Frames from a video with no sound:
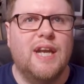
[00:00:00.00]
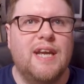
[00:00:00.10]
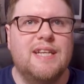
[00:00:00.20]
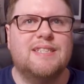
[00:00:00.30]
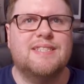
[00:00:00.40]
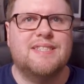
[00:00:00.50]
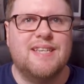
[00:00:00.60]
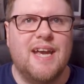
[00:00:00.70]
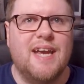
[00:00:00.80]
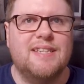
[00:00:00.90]
need to
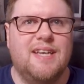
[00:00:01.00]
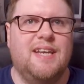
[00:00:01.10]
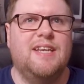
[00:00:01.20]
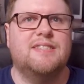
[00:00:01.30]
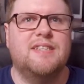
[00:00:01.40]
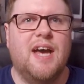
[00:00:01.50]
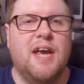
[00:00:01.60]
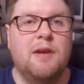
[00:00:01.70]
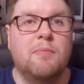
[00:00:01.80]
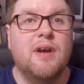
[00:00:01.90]
say it in its
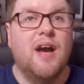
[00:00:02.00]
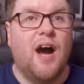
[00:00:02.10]
name,